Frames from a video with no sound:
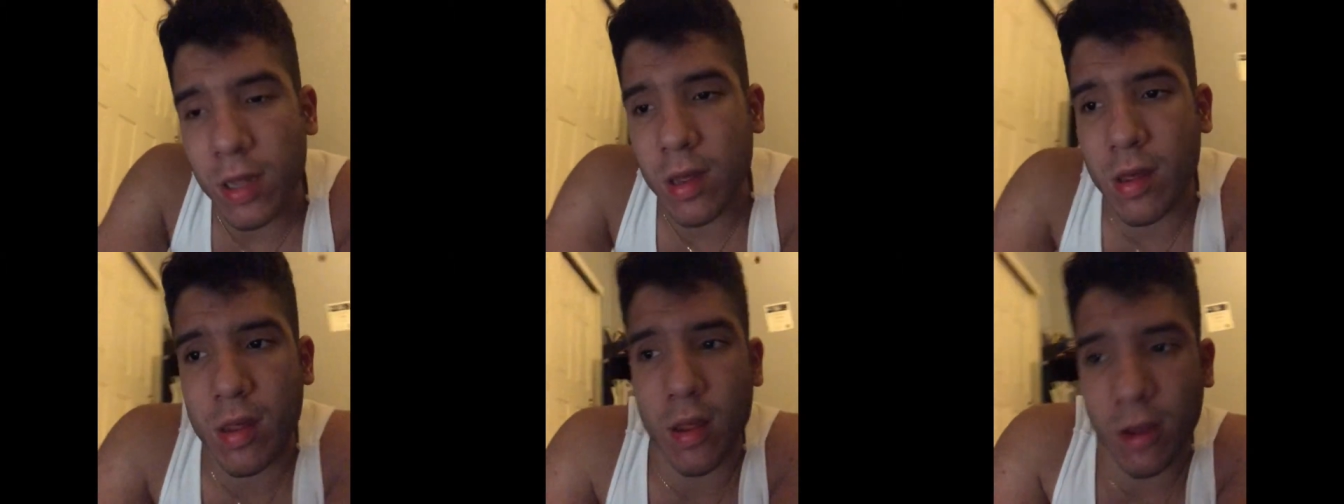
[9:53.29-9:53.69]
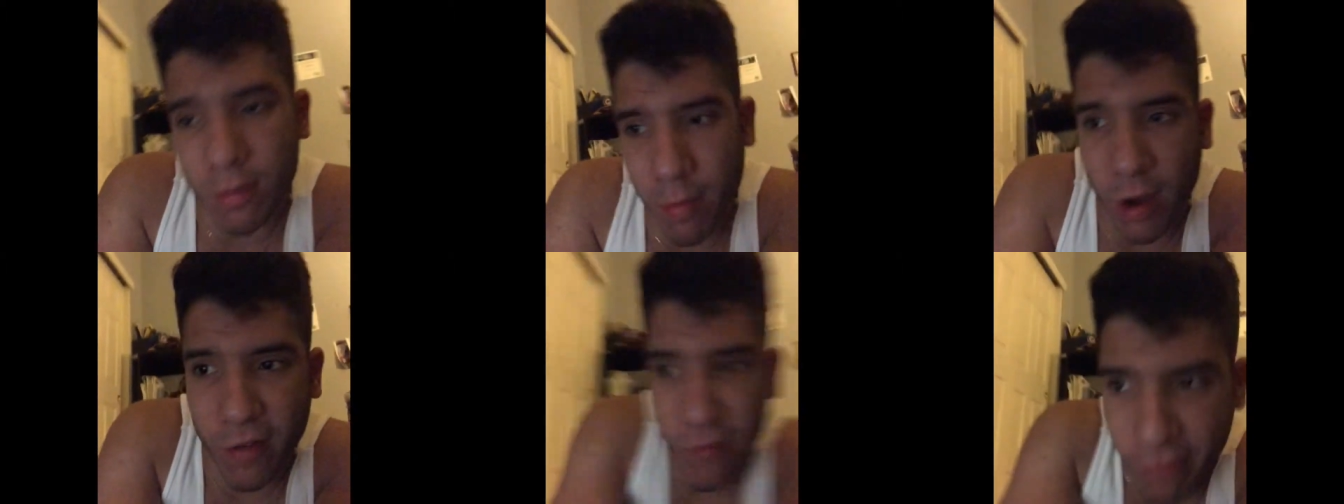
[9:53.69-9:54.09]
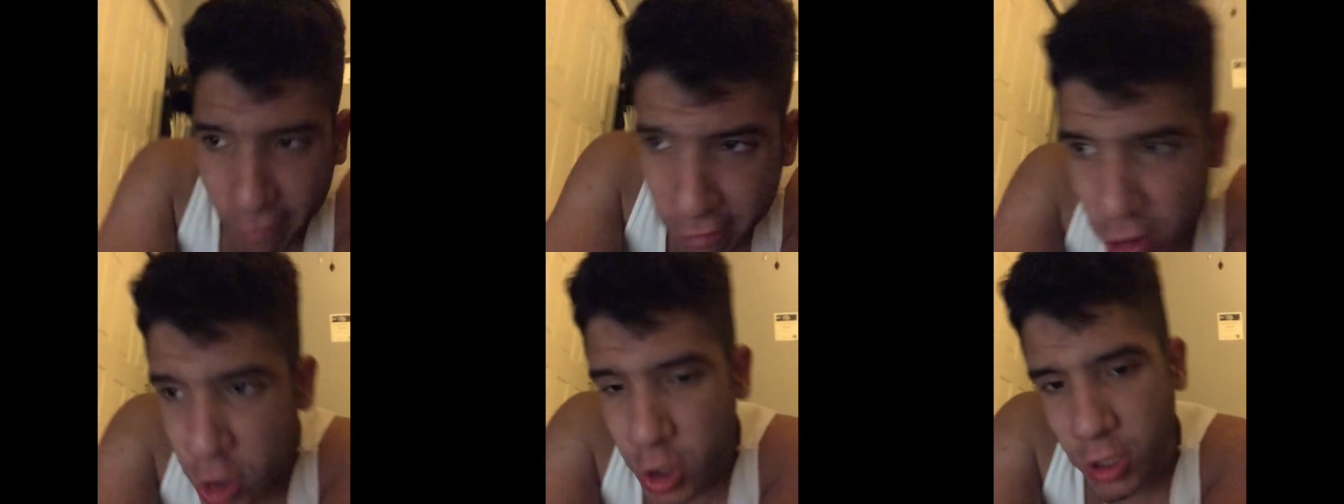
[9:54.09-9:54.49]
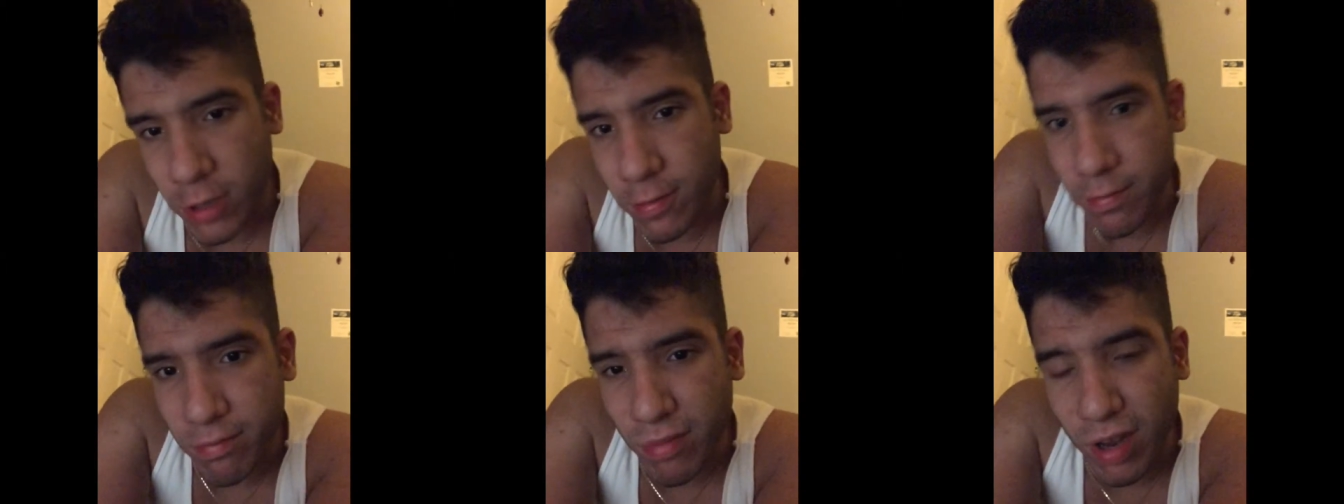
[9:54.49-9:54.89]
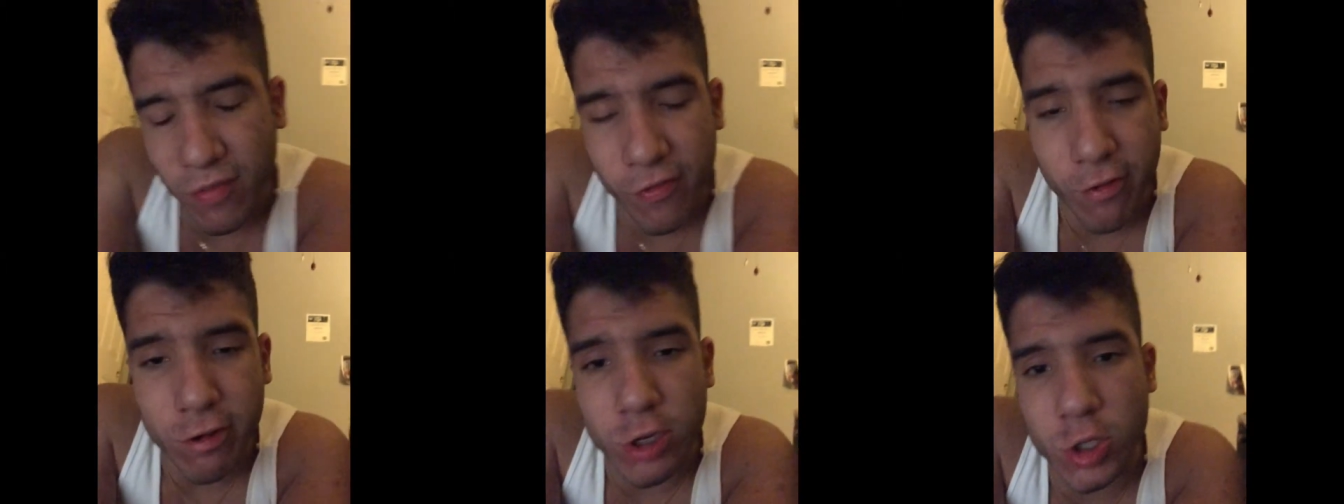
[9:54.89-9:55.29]
So my first show,
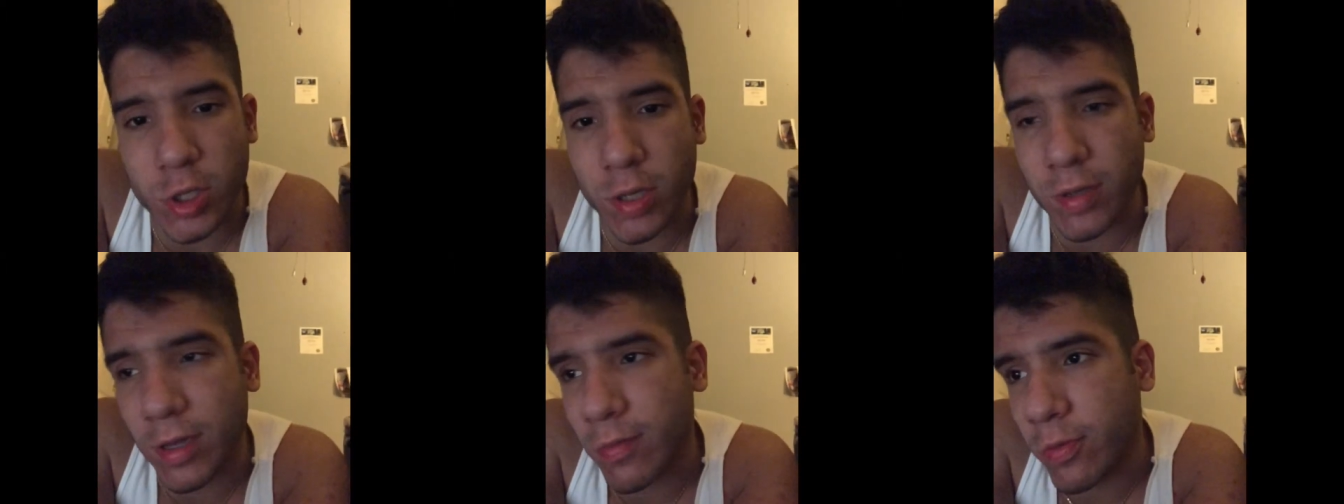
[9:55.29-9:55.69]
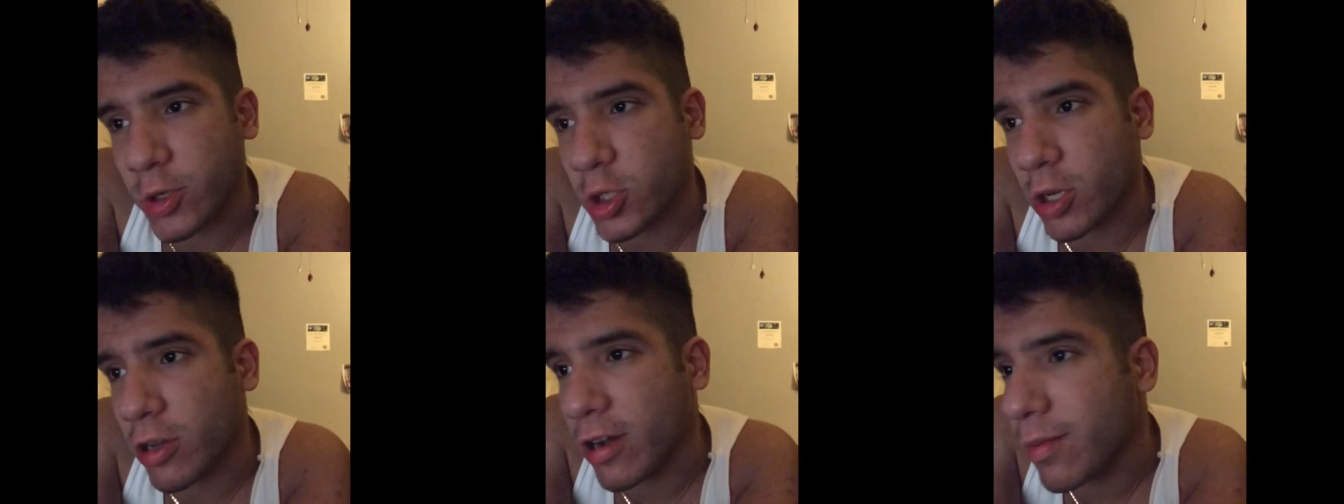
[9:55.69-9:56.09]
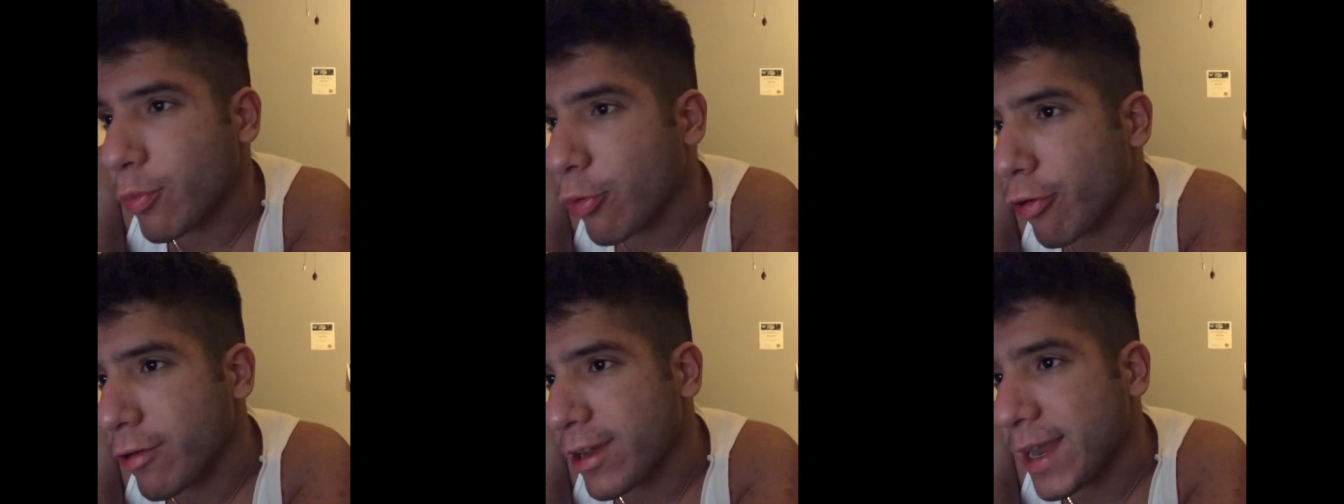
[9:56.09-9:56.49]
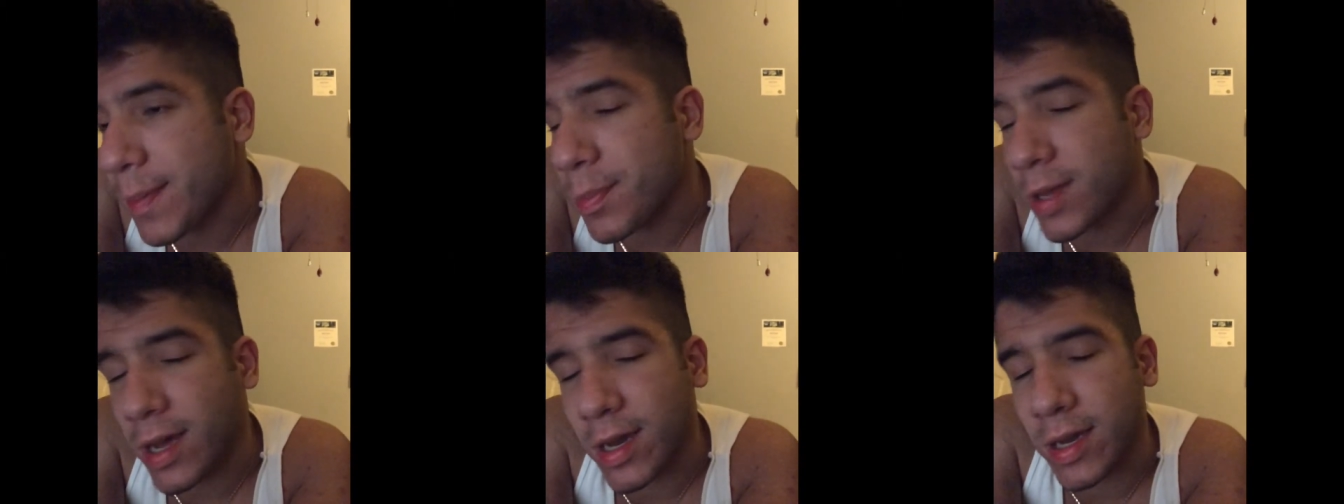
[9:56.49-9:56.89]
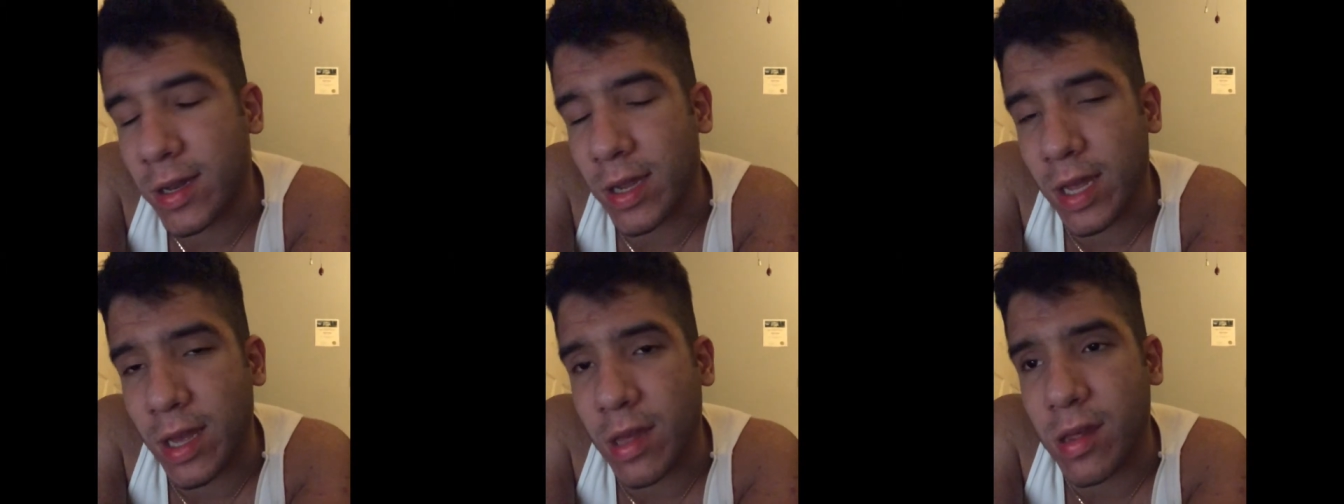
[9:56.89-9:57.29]
which I'll go more in depth on,
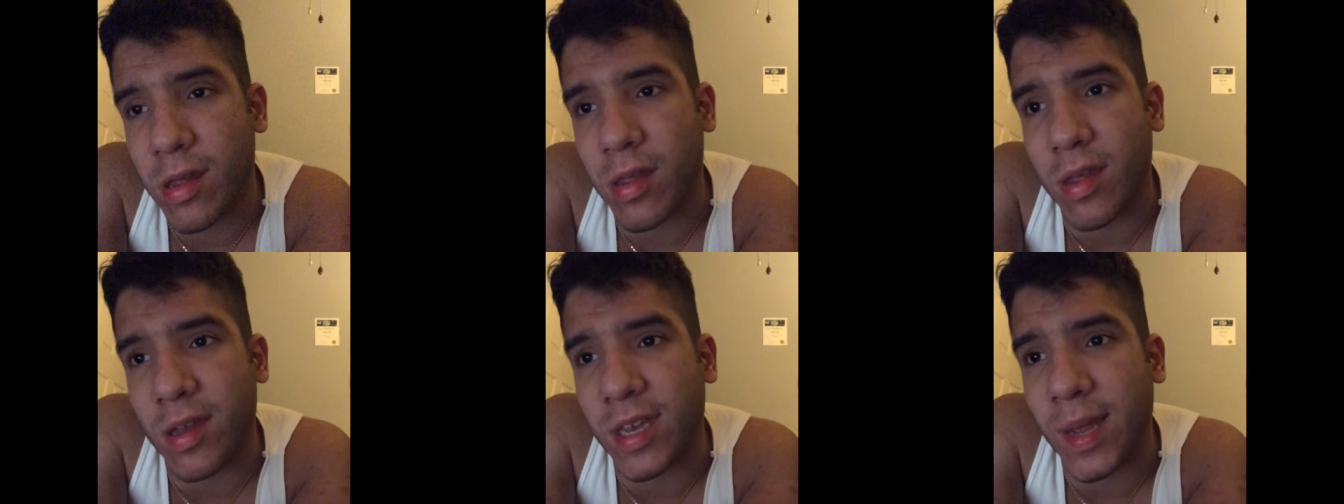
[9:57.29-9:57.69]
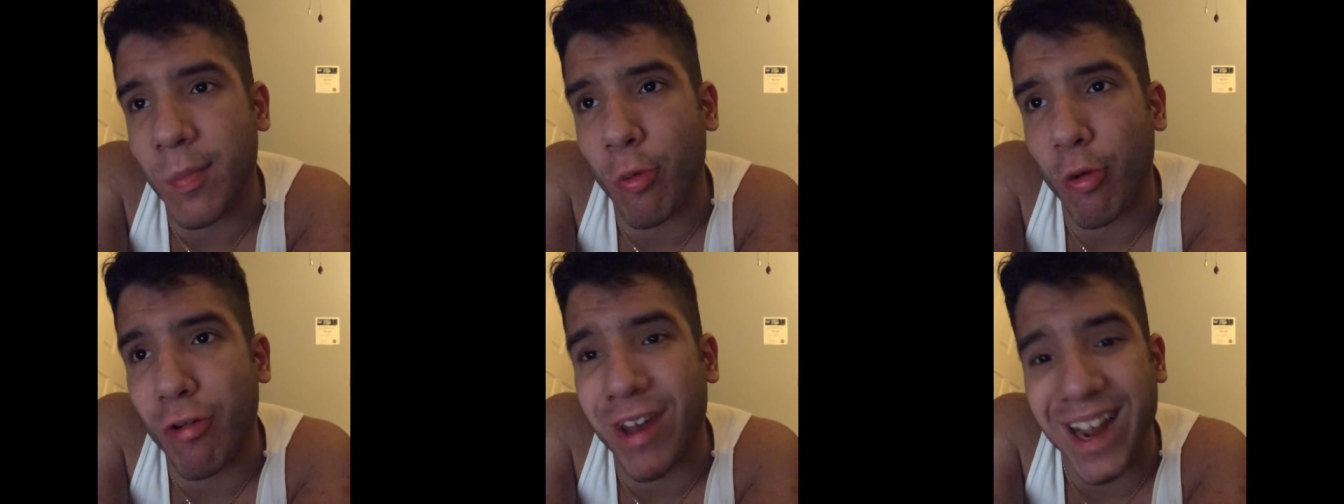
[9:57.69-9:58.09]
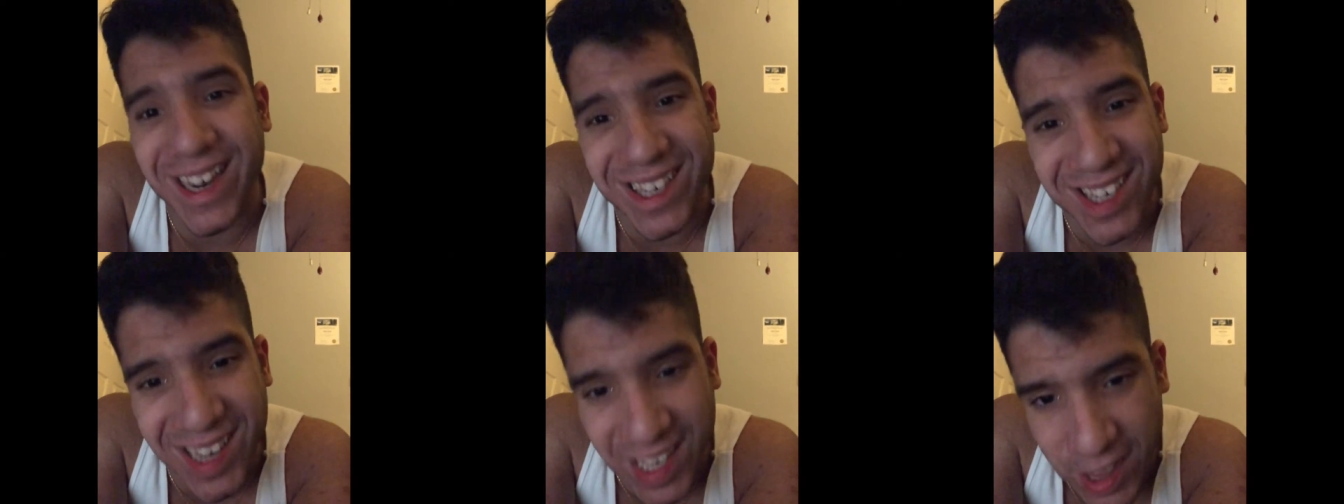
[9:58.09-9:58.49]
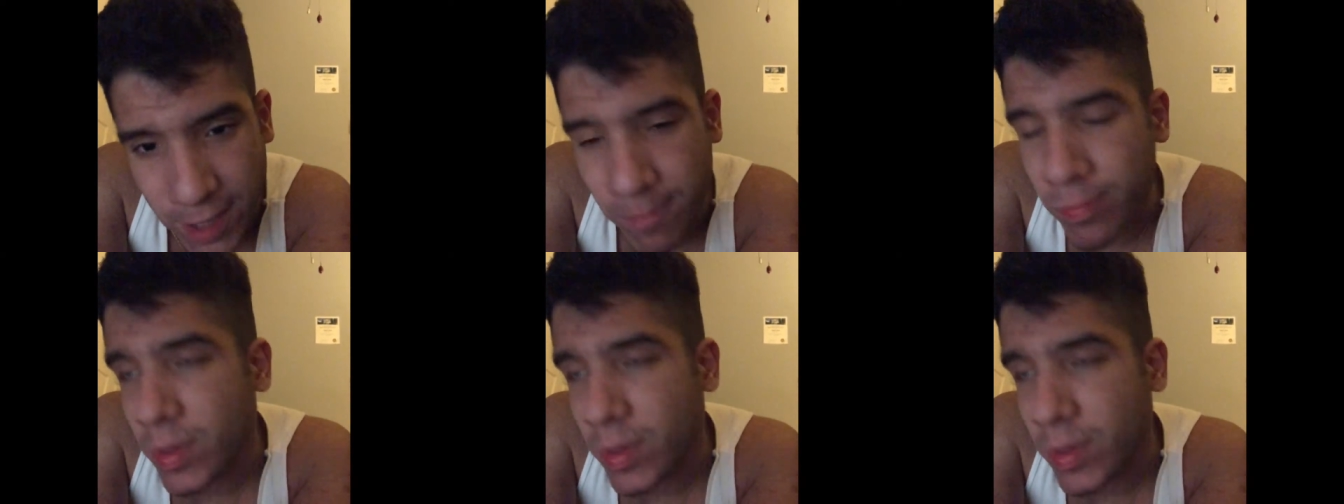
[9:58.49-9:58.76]
is September 19th.